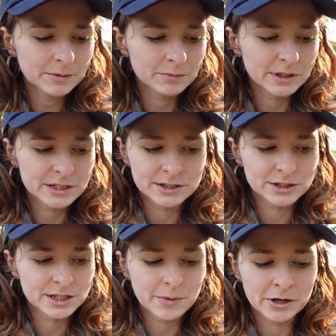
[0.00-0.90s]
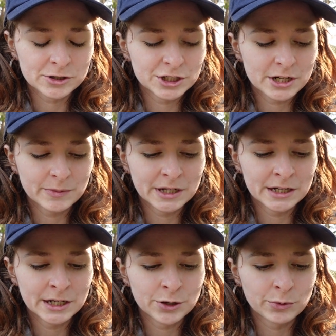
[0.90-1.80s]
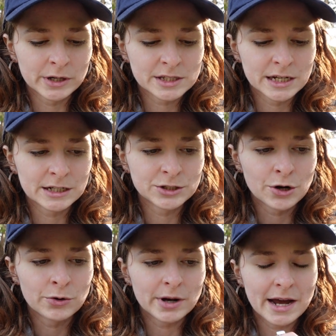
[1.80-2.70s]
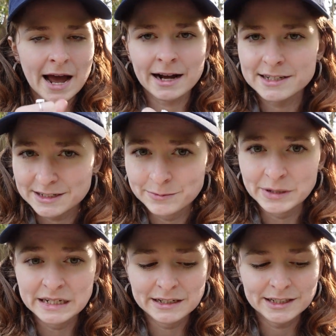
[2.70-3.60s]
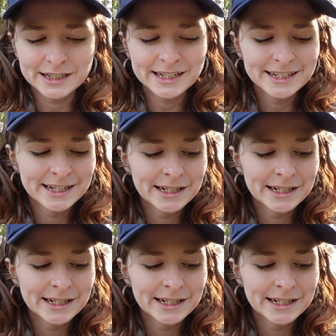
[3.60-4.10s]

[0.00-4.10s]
because there's some energy coming in here where it's like don't act immediately,